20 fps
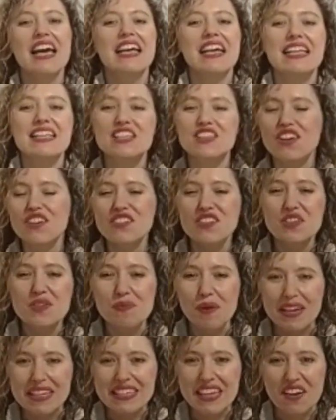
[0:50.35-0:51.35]
it's not just
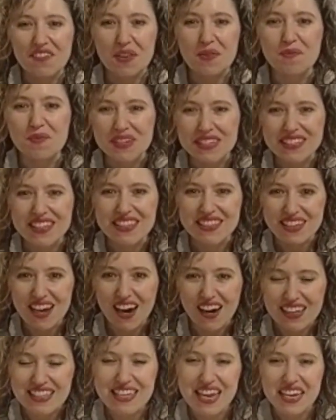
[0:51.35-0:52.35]
myself and Mister
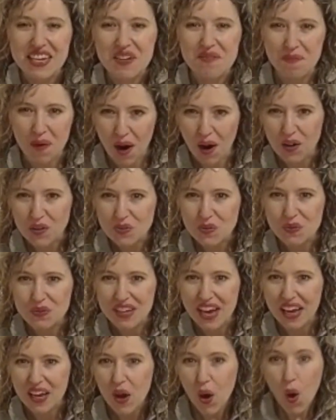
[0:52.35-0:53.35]
Doug taking part
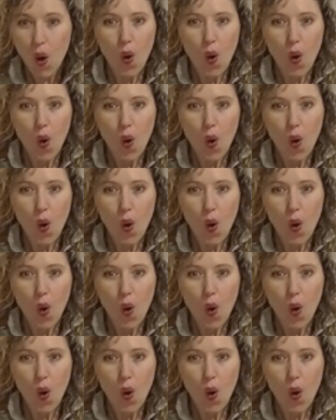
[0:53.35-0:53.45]
today.